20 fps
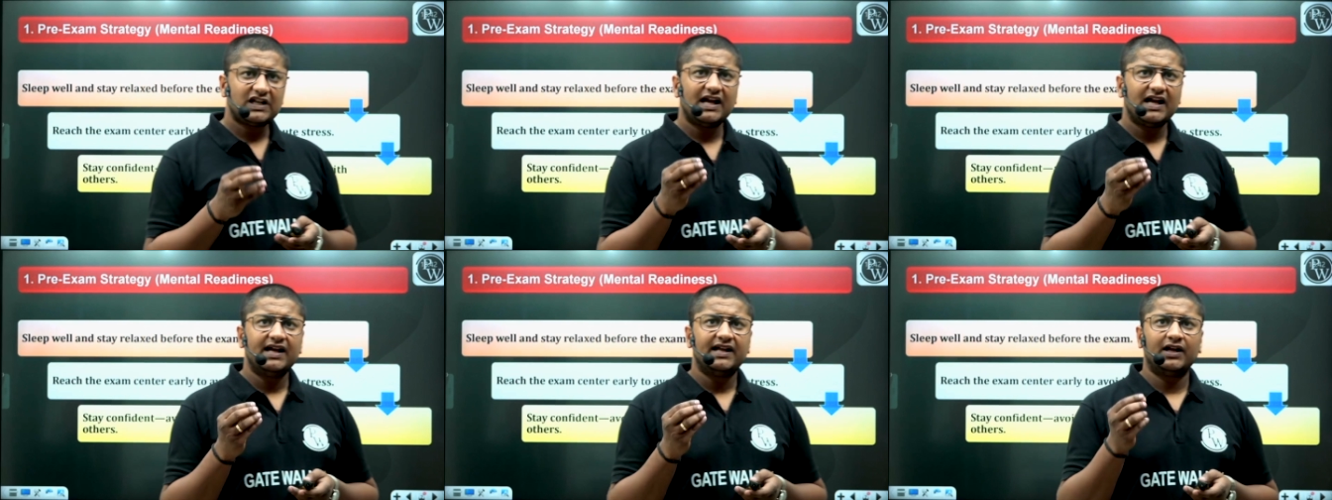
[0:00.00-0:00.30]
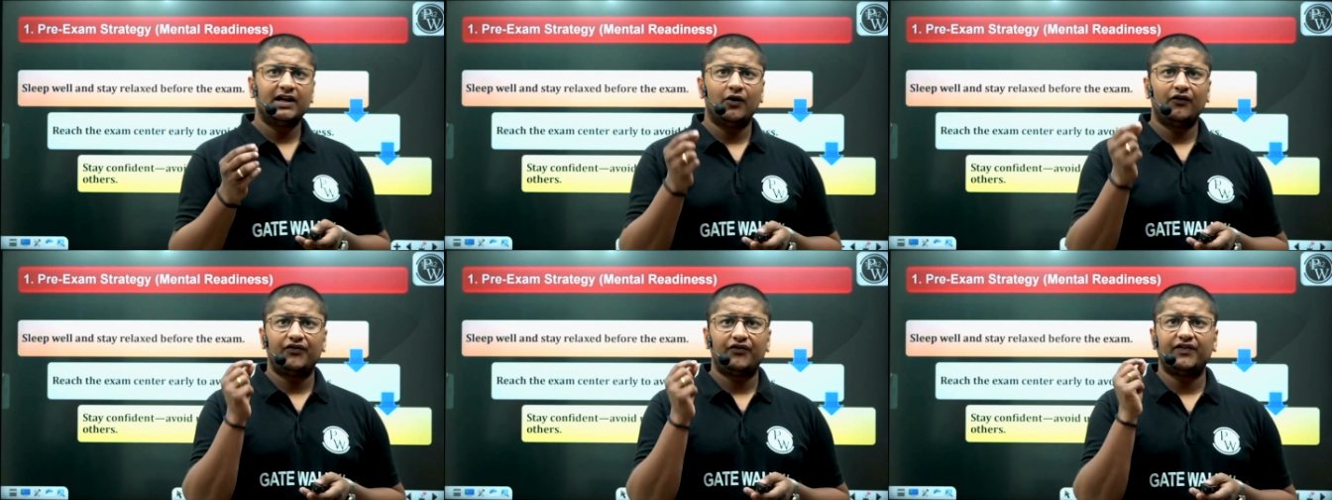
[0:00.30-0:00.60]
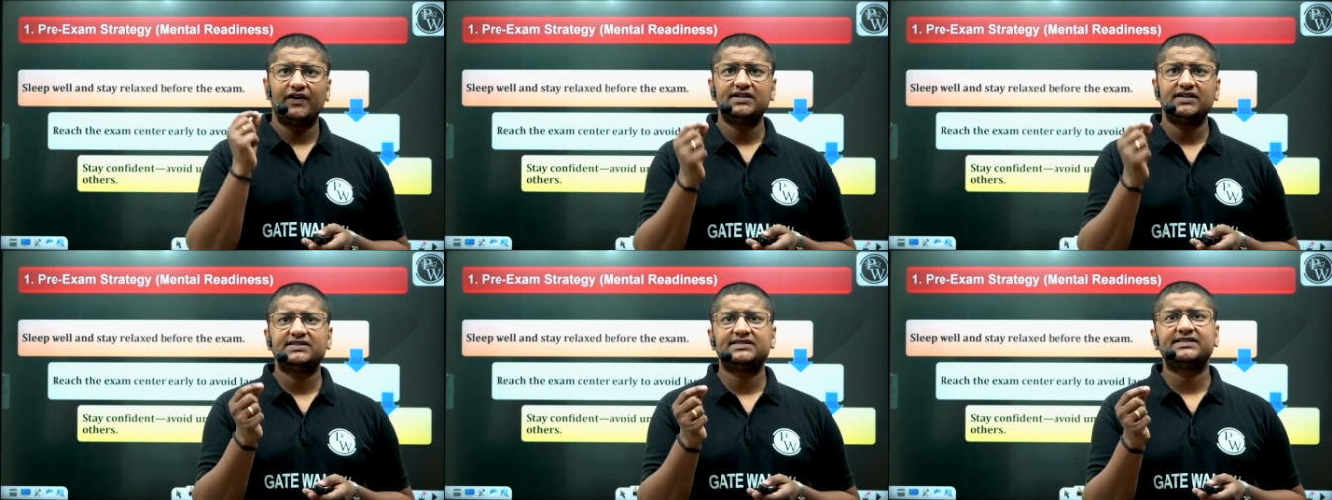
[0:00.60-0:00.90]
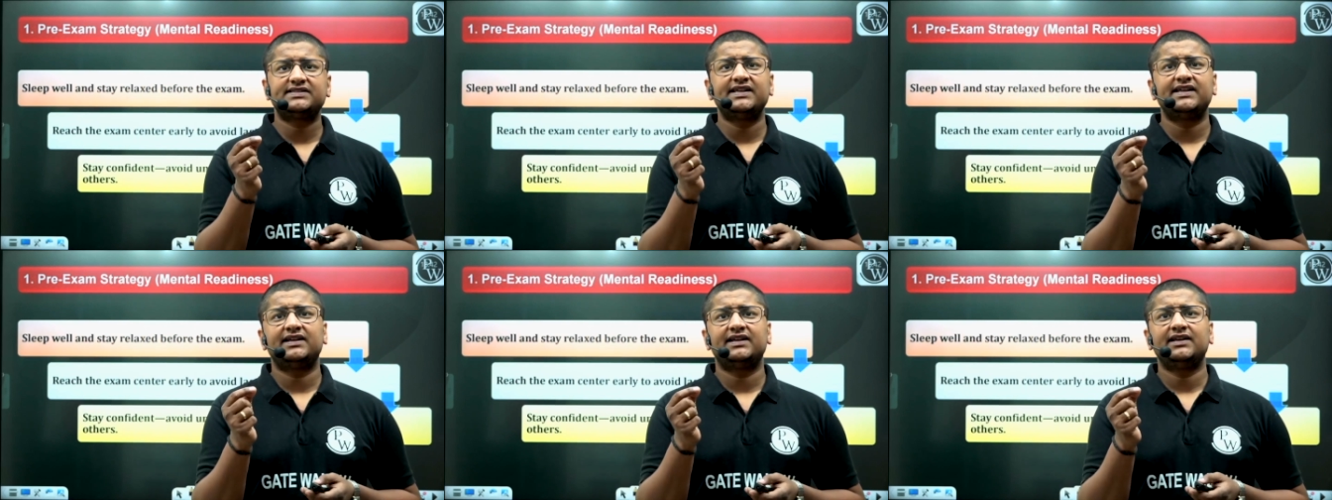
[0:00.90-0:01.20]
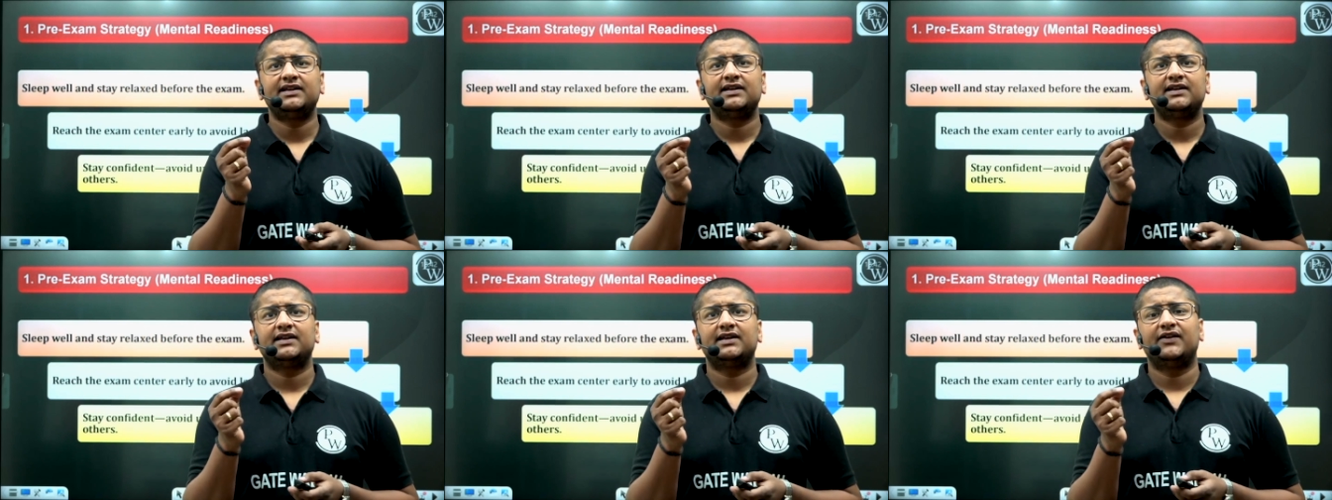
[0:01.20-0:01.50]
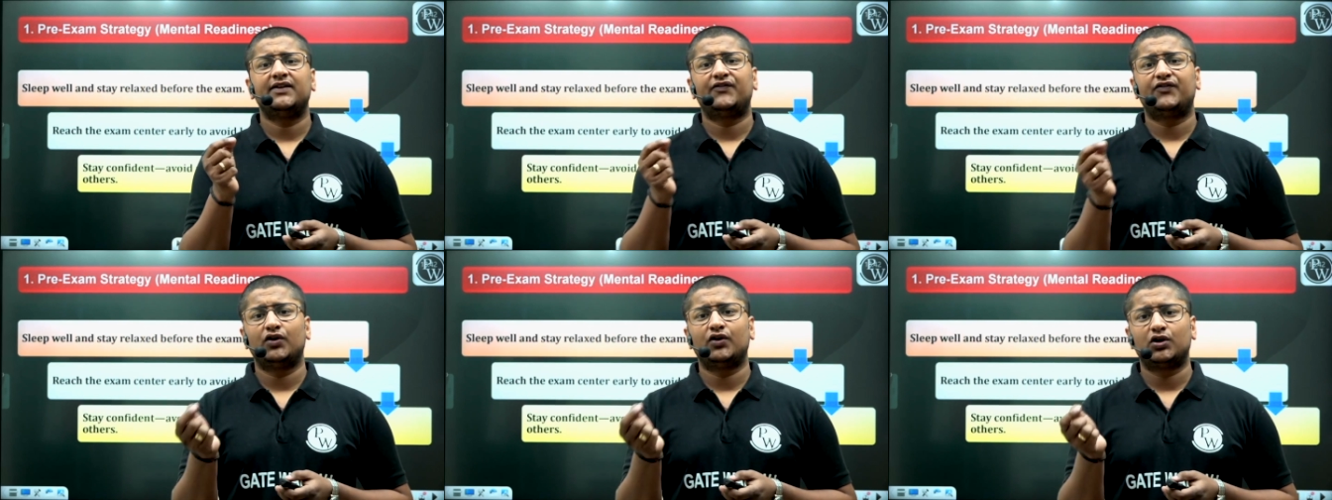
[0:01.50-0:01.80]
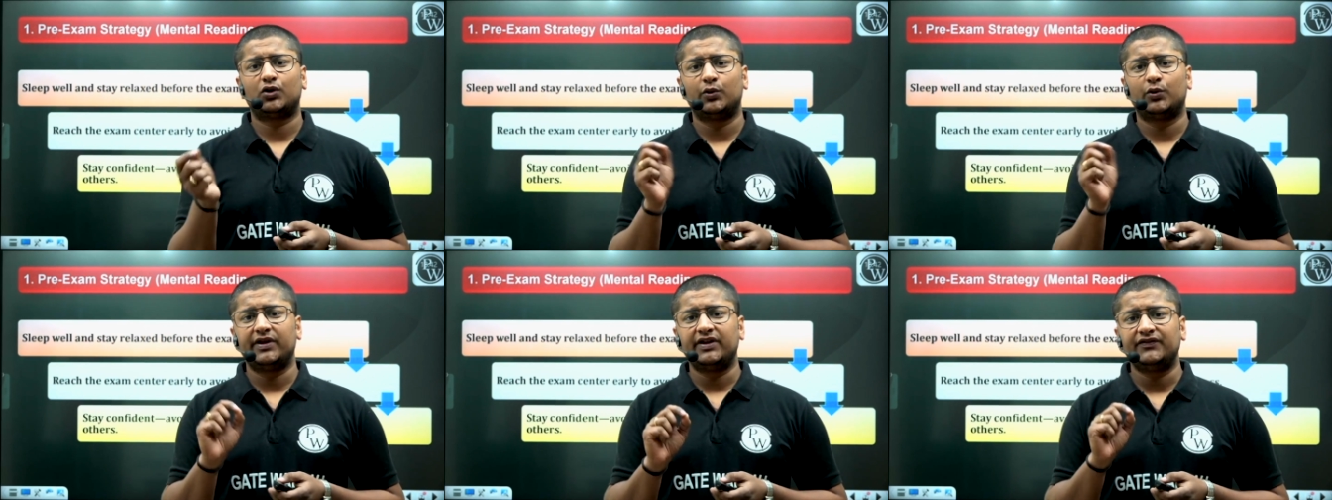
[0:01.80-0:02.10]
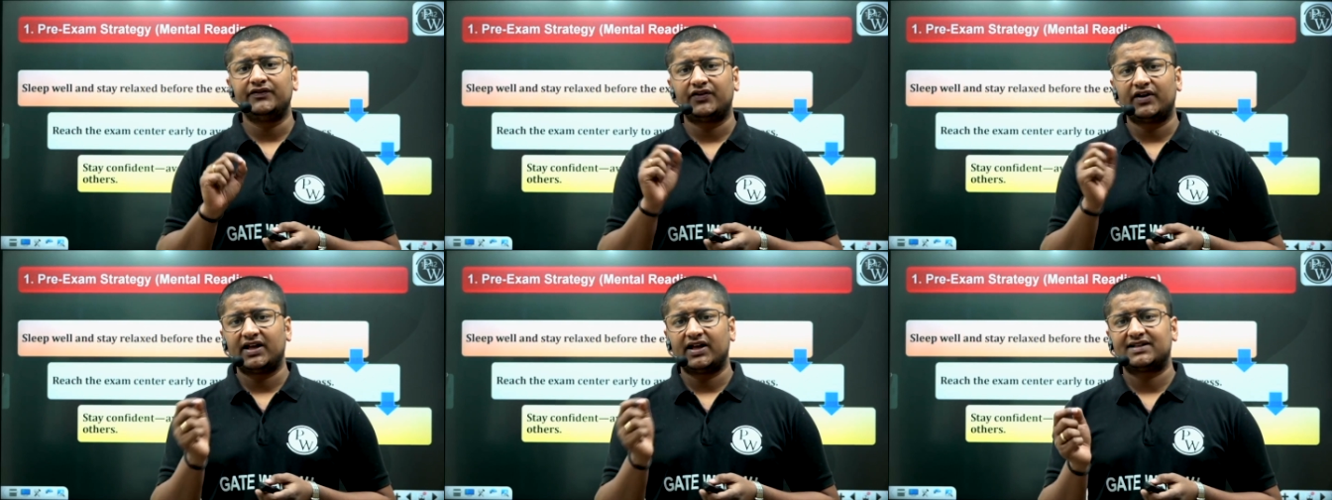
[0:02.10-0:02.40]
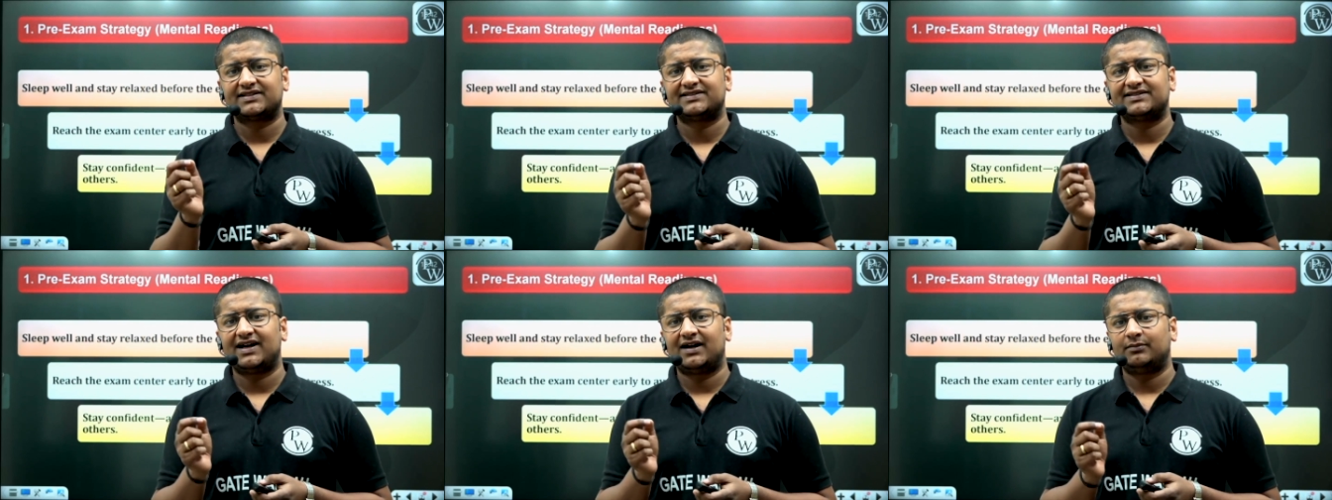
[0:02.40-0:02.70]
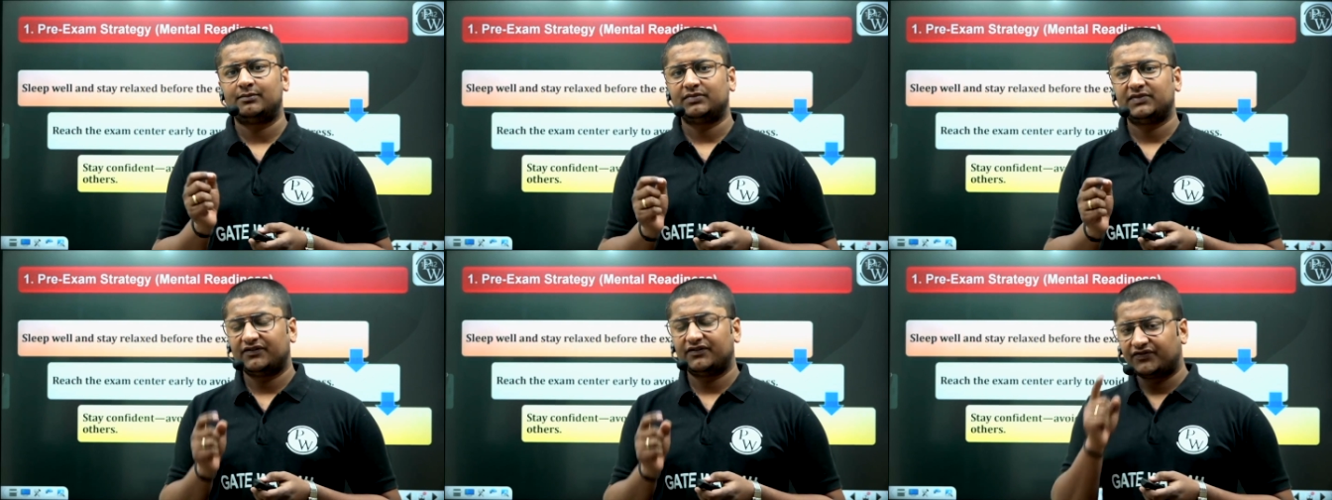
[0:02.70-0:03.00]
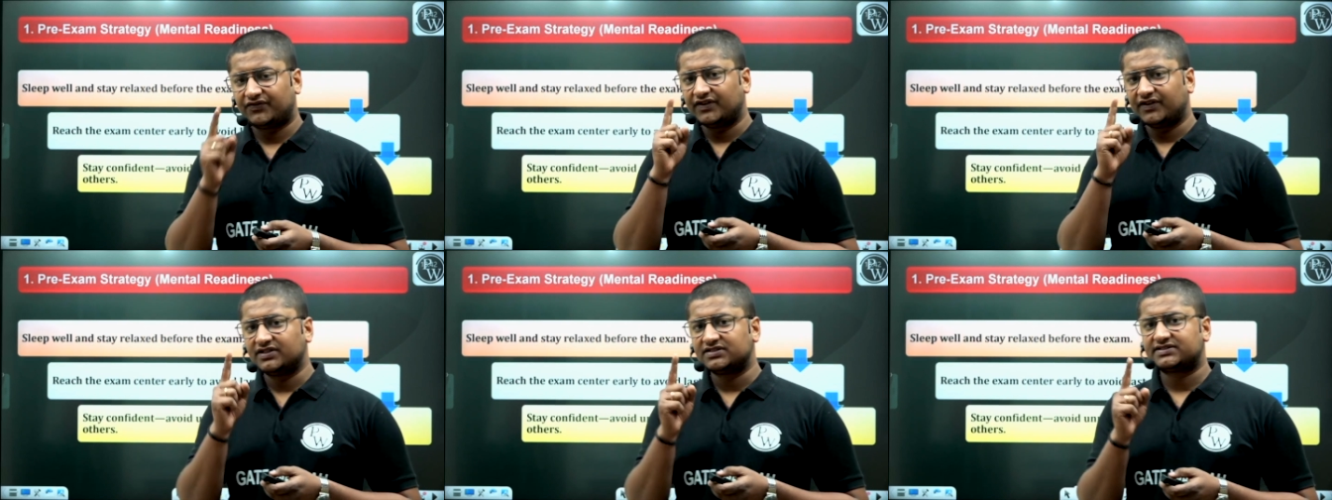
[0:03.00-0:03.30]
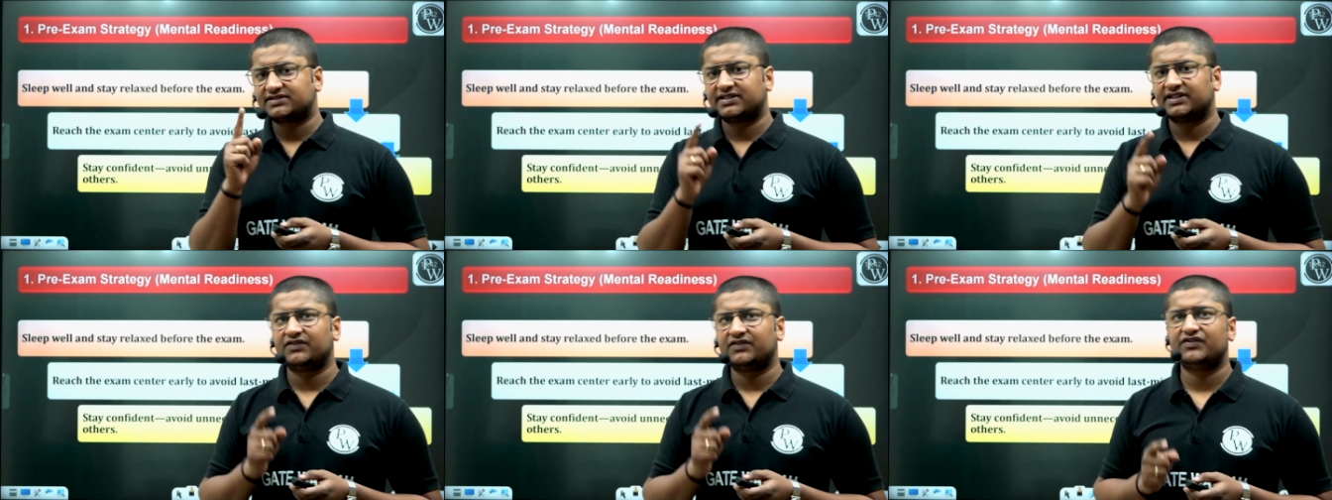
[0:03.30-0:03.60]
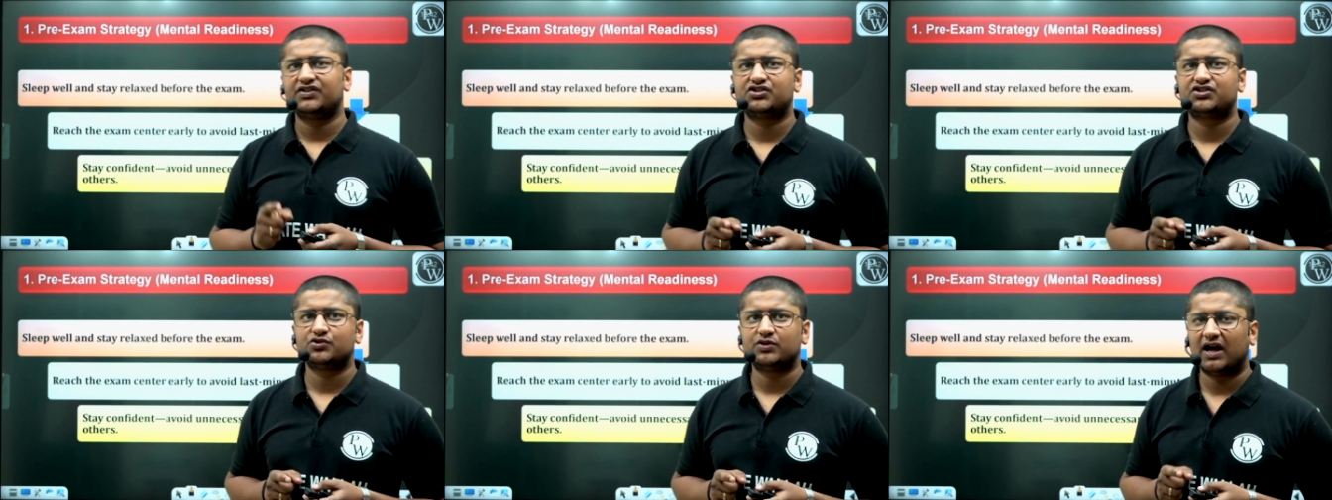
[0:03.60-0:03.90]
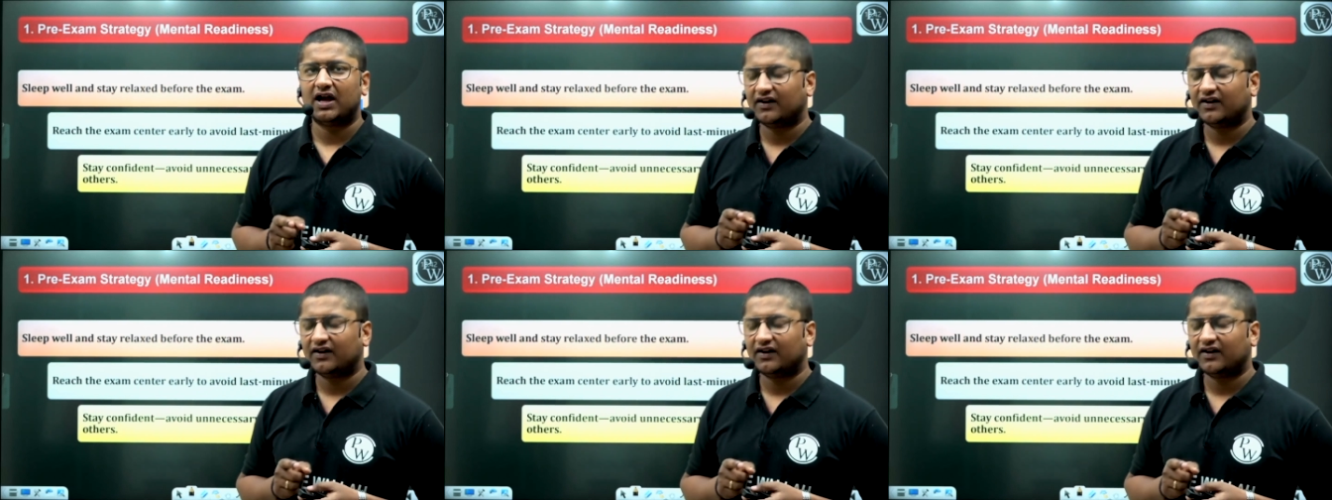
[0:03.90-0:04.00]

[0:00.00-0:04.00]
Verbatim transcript: now first thing if you are going for exam the first thing which you have